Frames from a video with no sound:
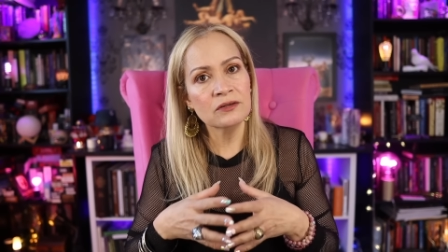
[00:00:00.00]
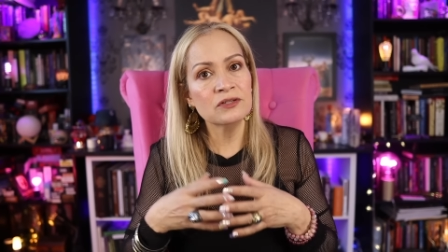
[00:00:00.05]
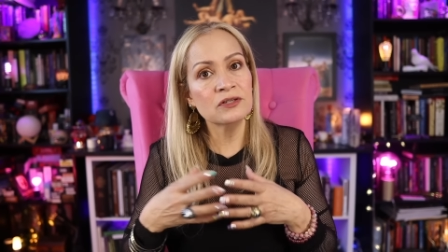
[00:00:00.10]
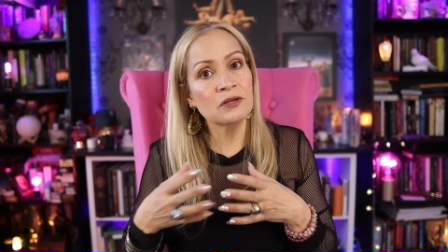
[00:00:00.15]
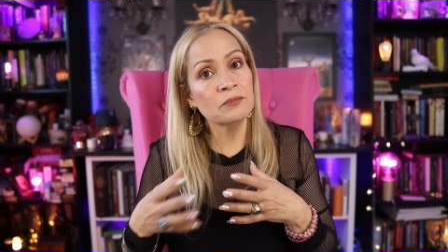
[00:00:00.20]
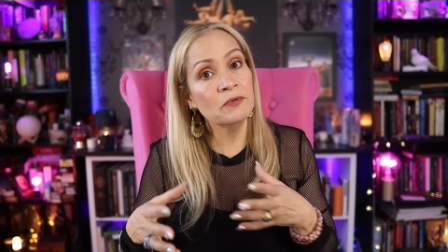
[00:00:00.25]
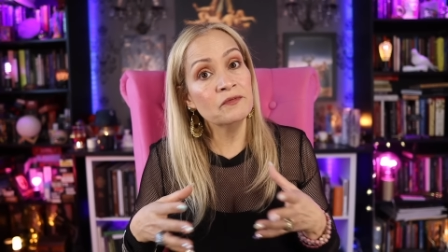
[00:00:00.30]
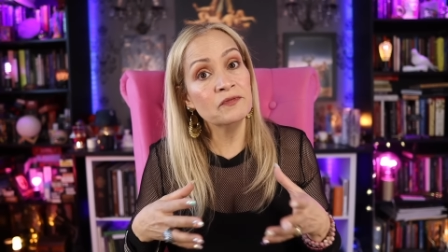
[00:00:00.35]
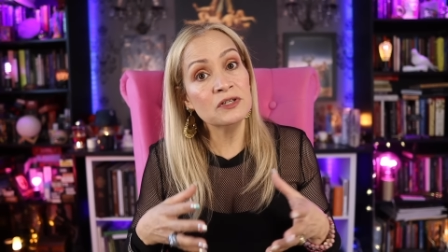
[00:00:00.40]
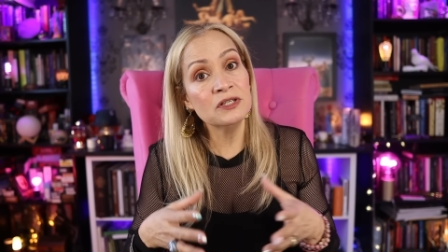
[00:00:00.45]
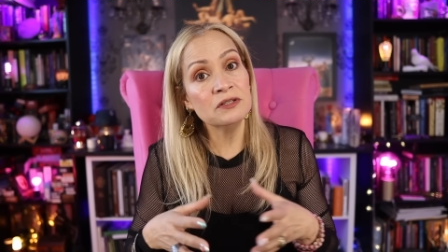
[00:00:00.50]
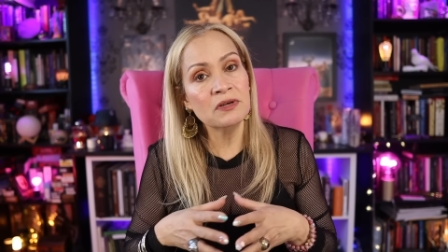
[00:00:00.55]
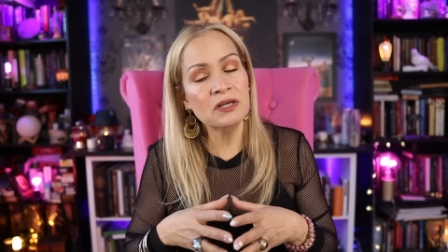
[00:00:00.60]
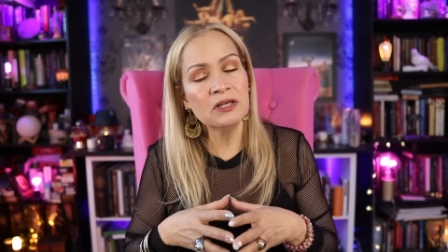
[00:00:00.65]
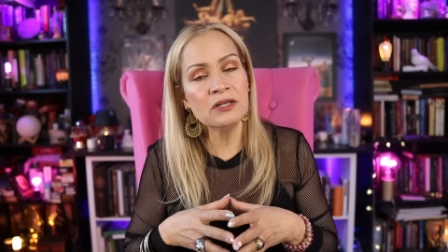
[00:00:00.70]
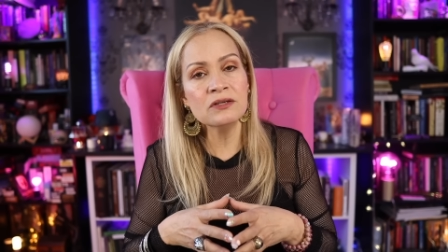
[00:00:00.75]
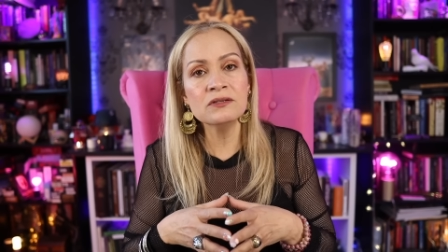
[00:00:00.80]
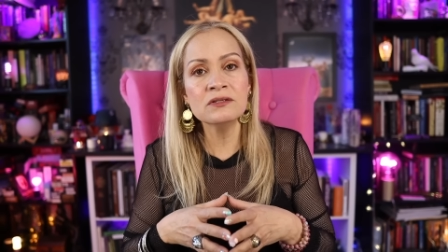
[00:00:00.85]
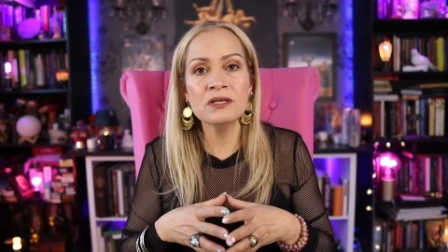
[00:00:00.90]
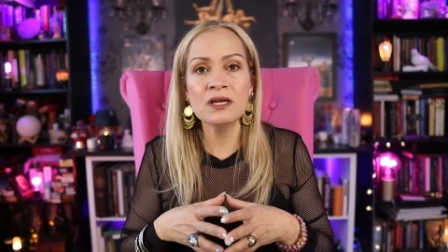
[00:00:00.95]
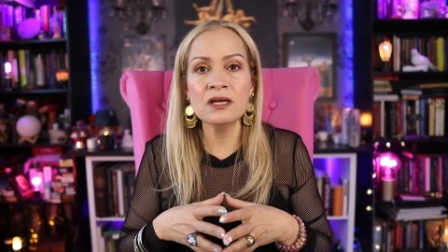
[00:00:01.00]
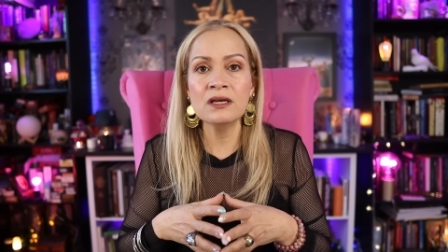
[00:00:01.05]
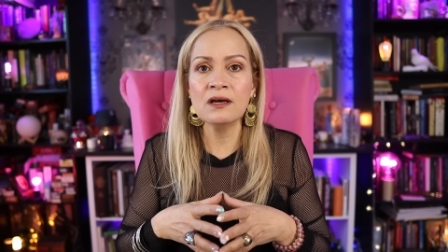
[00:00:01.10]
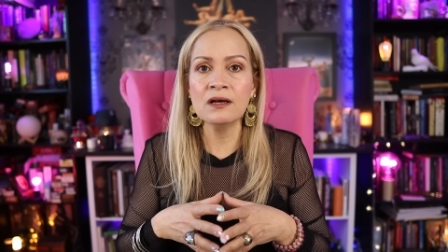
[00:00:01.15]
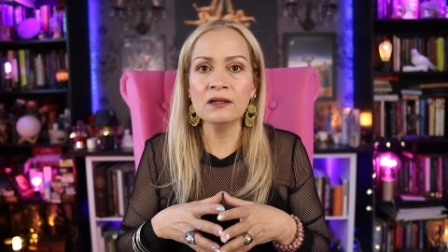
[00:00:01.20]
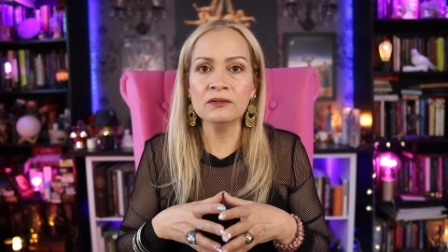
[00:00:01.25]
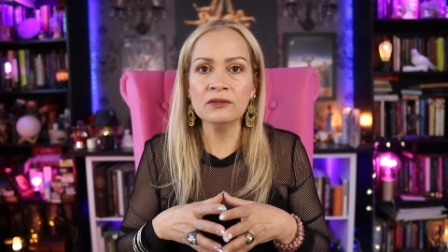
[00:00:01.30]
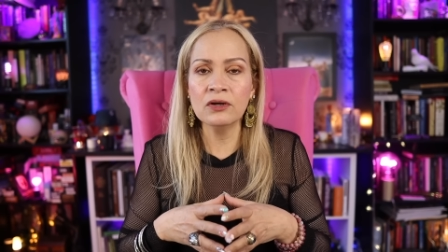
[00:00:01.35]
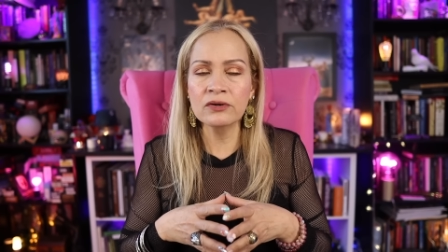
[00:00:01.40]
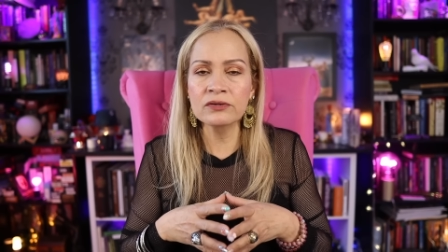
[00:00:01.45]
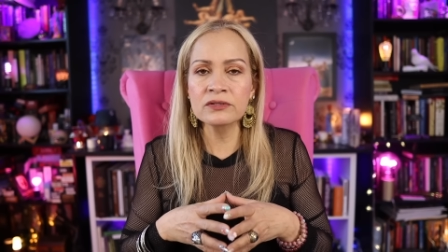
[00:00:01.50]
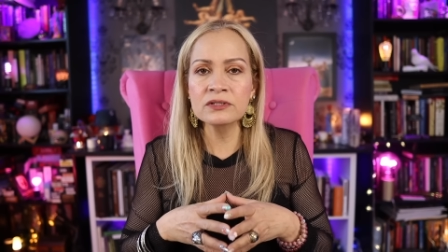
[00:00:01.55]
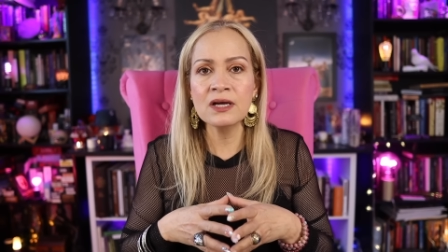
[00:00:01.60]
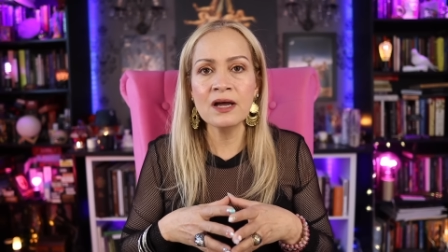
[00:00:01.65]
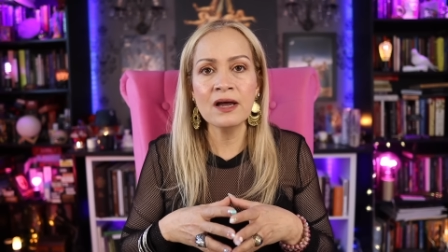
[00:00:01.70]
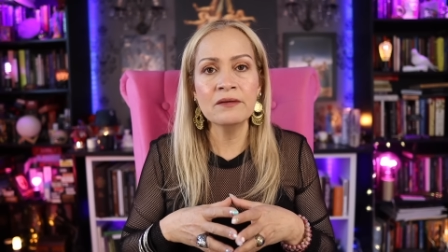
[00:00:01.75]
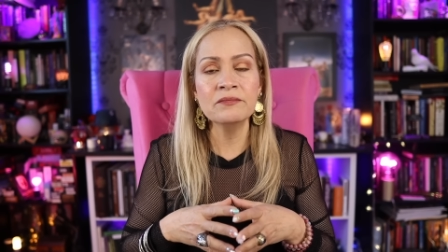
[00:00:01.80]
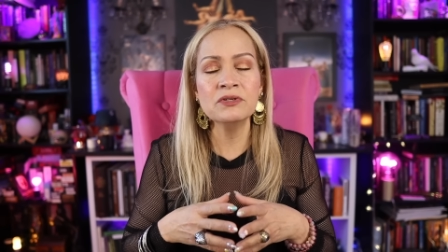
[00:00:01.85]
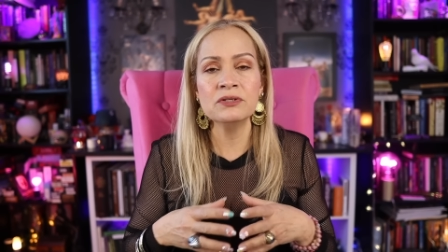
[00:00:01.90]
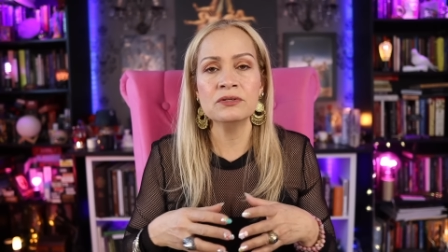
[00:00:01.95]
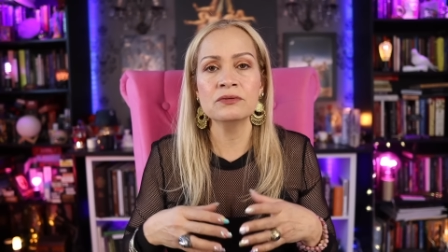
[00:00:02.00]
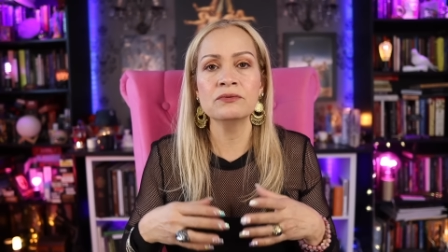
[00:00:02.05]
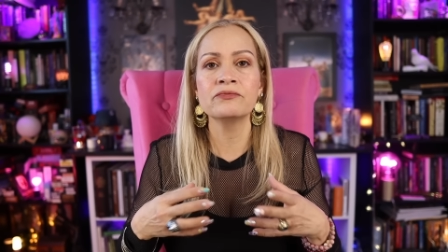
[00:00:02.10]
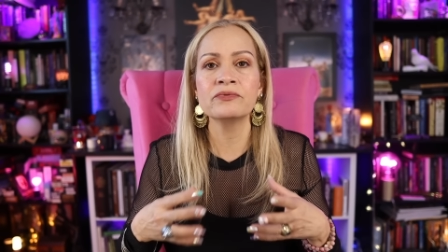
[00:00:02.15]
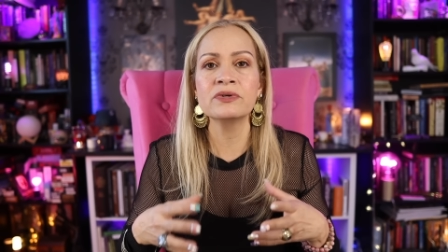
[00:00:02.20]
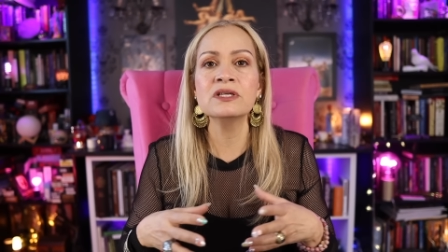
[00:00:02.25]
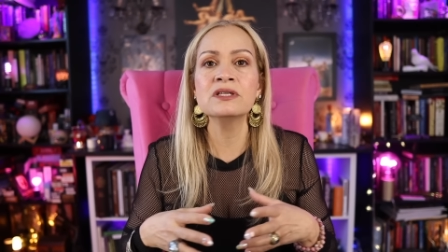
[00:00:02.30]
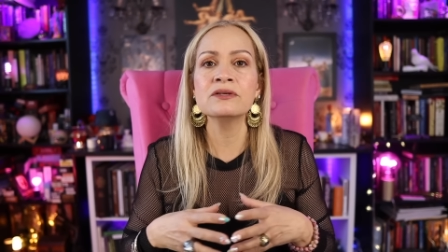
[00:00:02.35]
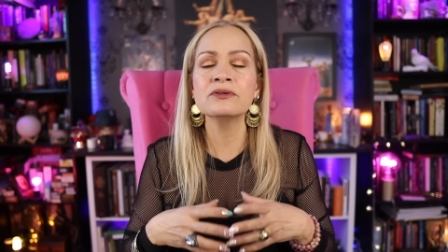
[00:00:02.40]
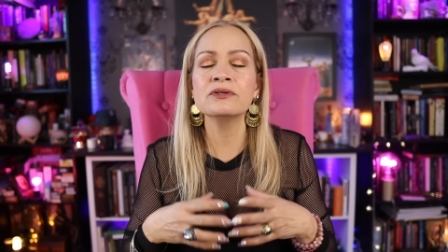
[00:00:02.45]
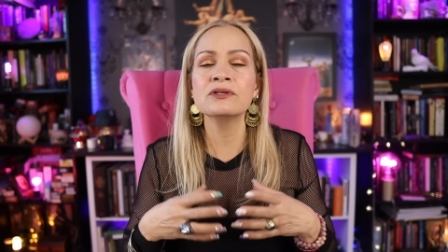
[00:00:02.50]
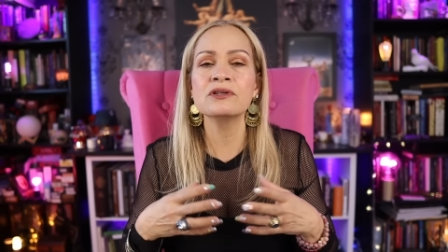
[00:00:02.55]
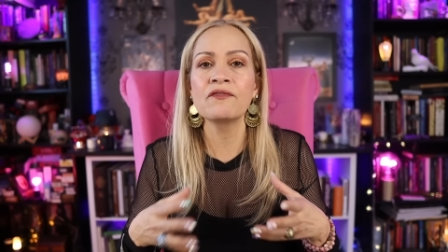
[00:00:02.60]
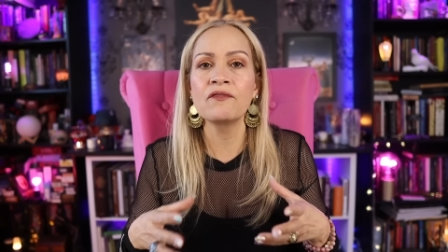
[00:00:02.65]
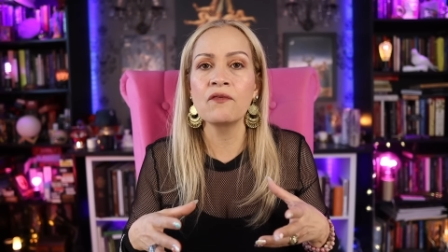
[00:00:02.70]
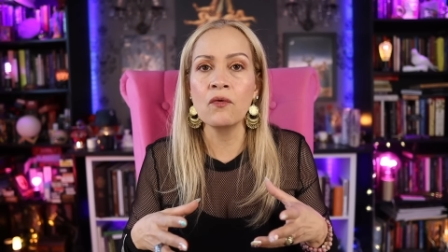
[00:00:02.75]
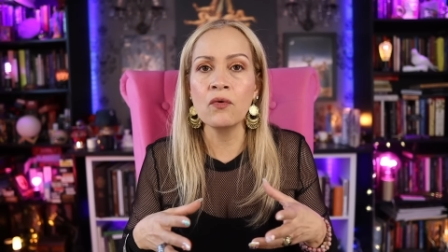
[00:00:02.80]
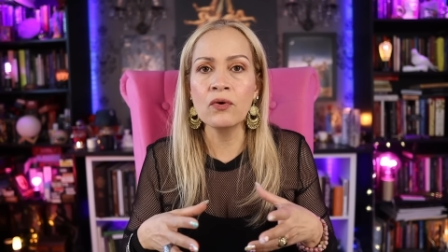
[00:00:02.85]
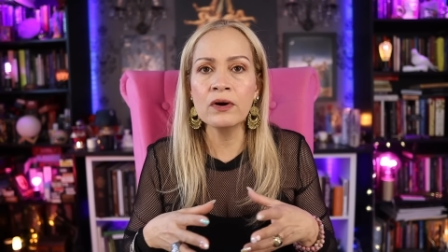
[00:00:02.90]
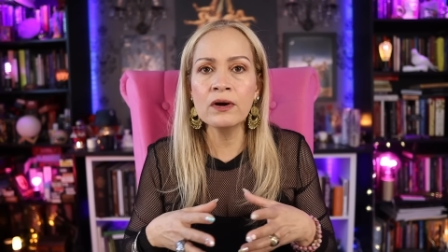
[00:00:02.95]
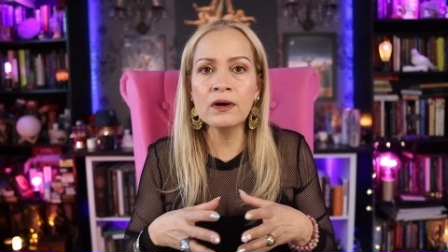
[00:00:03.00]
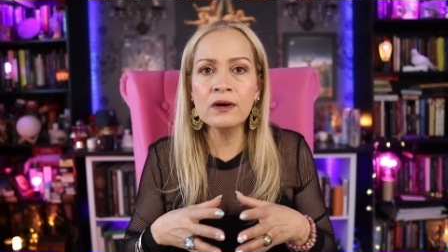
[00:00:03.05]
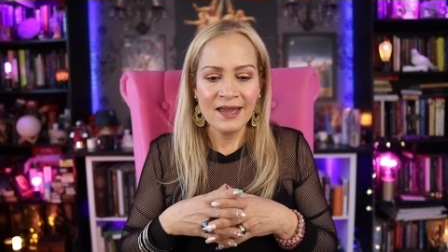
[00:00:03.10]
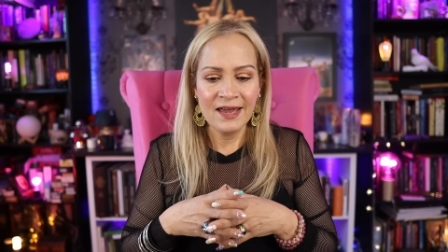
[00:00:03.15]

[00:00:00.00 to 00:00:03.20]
Some of these videos take a long time to do research for,